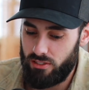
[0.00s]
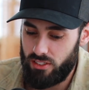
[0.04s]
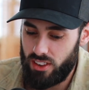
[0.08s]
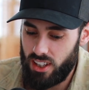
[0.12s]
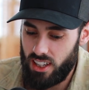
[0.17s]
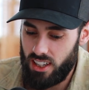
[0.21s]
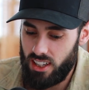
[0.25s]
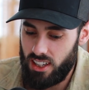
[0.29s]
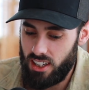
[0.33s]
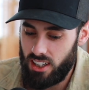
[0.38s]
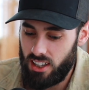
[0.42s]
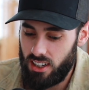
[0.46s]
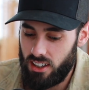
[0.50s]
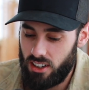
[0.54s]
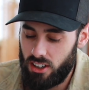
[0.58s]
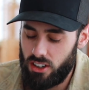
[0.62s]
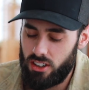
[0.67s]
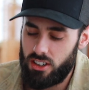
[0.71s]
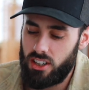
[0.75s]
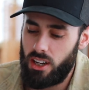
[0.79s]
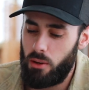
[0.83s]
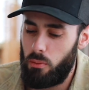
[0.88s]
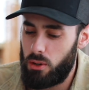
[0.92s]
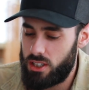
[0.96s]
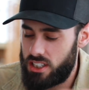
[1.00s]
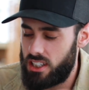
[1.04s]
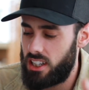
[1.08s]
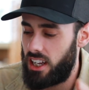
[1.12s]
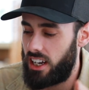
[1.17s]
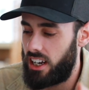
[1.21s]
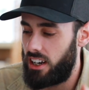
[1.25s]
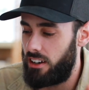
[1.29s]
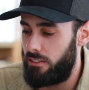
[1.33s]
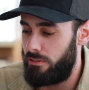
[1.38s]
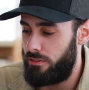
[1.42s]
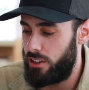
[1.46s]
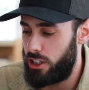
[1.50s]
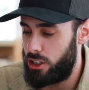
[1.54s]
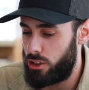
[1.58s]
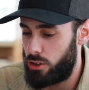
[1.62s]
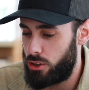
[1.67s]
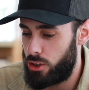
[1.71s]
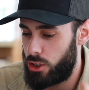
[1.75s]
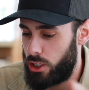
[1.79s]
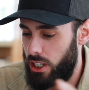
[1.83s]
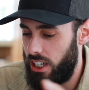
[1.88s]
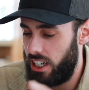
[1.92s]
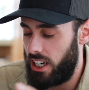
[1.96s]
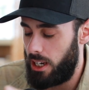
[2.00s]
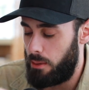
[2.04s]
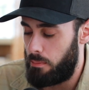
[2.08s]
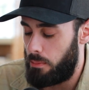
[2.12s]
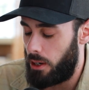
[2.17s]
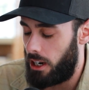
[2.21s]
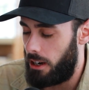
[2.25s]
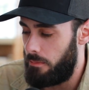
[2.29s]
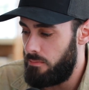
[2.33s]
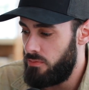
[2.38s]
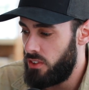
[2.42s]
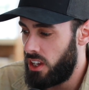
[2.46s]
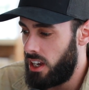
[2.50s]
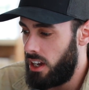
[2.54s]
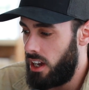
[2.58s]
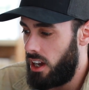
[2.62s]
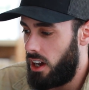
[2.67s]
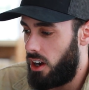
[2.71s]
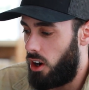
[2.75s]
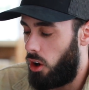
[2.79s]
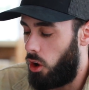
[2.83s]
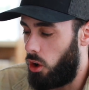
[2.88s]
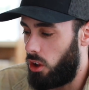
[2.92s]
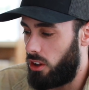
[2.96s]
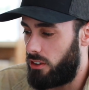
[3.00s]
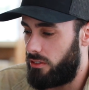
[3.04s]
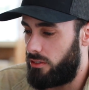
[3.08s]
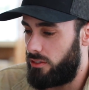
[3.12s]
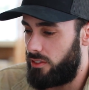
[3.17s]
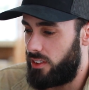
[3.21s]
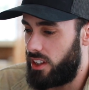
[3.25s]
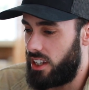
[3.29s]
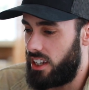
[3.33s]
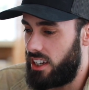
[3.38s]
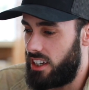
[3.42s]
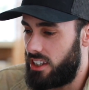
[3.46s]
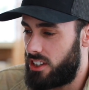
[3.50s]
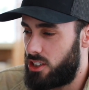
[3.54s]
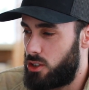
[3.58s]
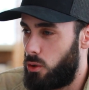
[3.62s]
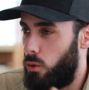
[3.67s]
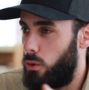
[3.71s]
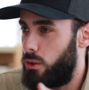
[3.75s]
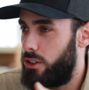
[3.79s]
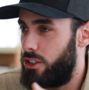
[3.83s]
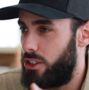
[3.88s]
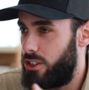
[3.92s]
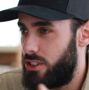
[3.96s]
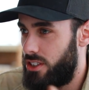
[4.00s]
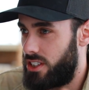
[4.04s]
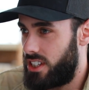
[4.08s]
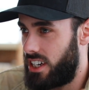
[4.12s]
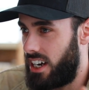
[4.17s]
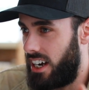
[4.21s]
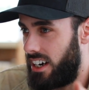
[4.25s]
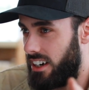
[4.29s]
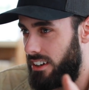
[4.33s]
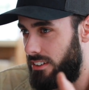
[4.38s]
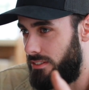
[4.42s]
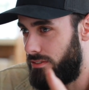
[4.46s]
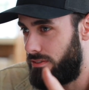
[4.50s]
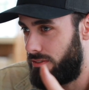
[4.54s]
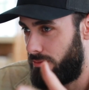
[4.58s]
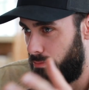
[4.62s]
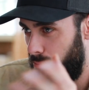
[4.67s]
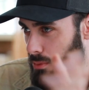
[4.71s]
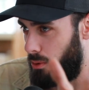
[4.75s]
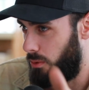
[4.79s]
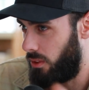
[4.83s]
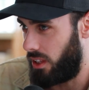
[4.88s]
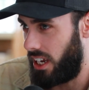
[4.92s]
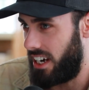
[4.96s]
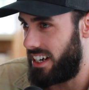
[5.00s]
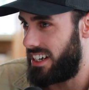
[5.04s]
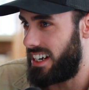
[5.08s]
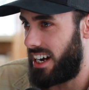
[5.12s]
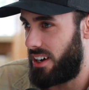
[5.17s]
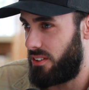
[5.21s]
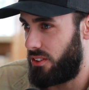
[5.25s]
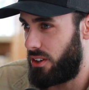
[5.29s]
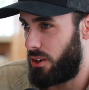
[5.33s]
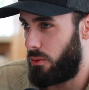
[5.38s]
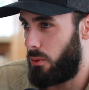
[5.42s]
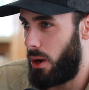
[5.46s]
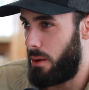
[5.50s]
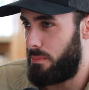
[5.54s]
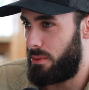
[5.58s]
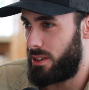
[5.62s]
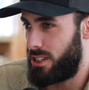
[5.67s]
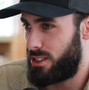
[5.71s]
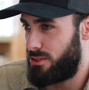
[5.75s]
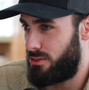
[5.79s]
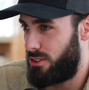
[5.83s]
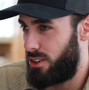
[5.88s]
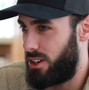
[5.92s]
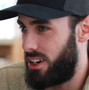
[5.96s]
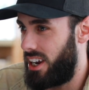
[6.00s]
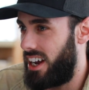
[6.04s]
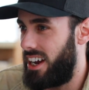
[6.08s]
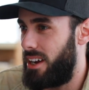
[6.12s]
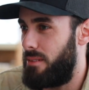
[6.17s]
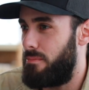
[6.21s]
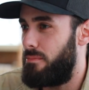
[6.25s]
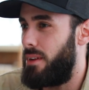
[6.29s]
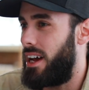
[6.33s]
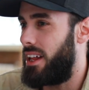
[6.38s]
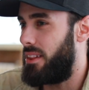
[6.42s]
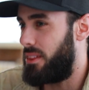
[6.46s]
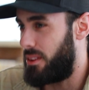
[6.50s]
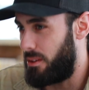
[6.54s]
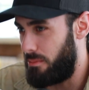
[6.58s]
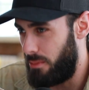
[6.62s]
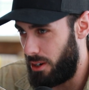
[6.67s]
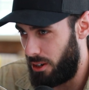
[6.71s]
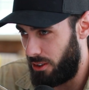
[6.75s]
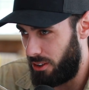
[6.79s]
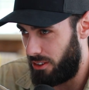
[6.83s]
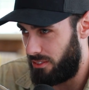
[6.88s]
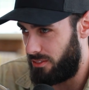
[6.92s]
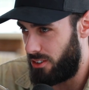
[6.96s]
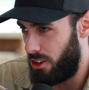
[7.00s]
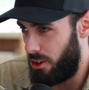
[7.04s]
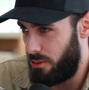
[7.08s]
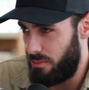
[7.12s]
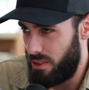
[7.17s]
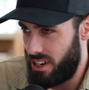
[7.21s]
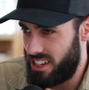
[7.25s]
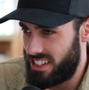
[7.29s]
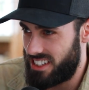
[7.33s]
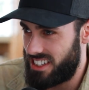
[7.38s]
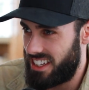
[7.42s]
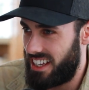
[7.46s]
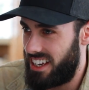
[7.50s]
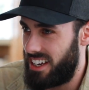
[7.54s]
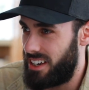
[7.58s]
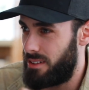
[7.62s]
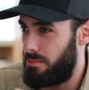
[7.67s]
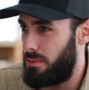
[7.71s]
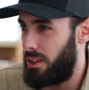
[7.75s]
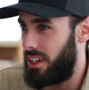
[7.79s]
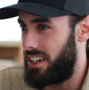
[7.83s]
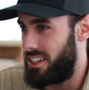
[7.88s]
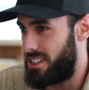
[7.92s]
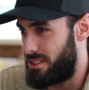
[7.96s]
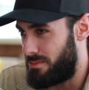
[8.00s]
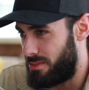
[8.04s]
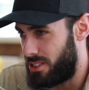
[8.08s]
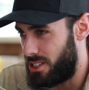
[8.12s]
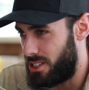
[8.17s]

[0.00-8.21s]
it wasn't like an official treaty, but all of the soldiers kind of laid down their weapons for a night, met in the middle of no man's land, played some